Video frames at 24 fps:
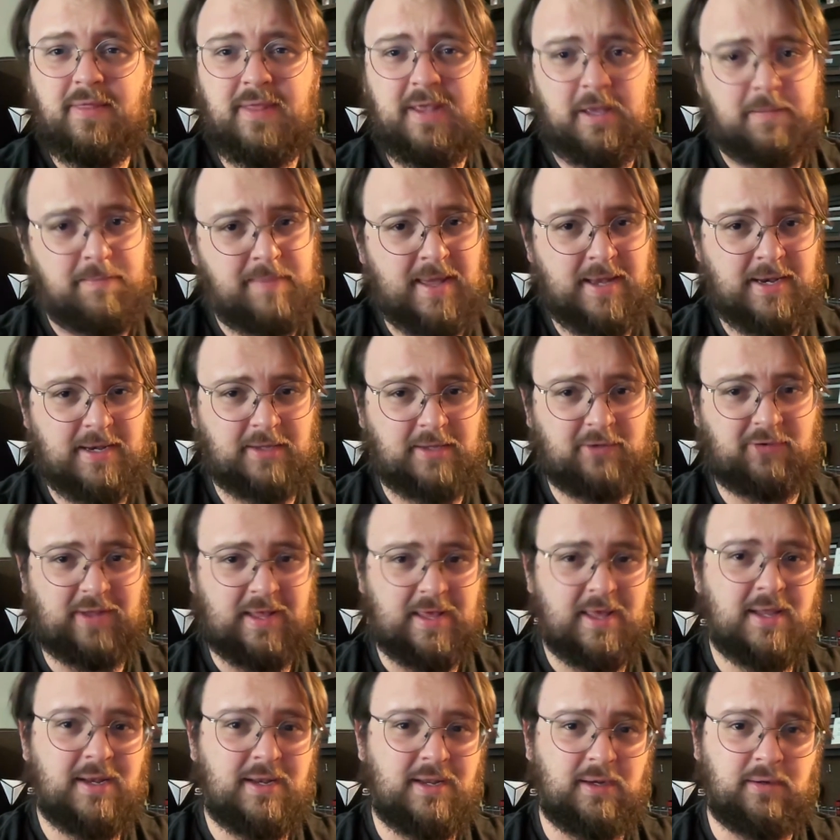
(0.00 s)
the Appendix
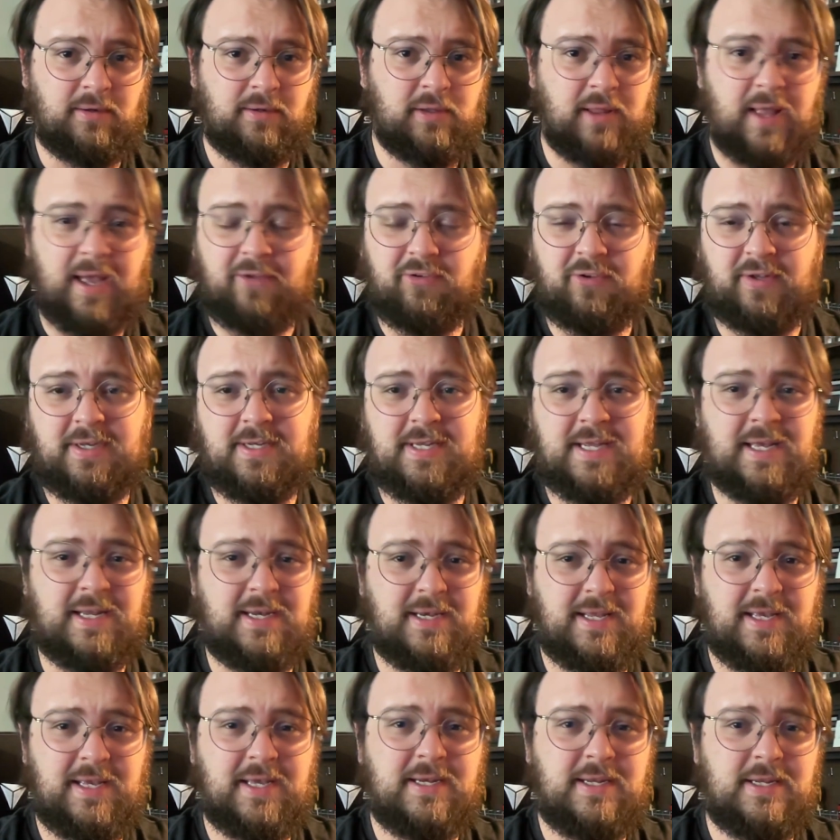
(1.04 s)
N in classic
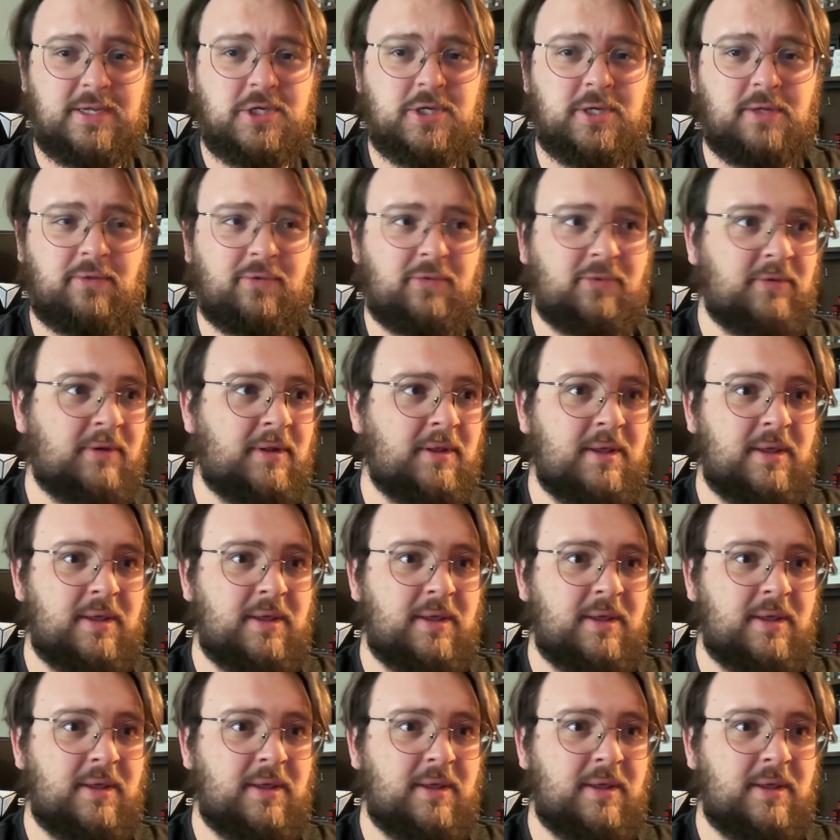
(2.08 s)
D&D editions?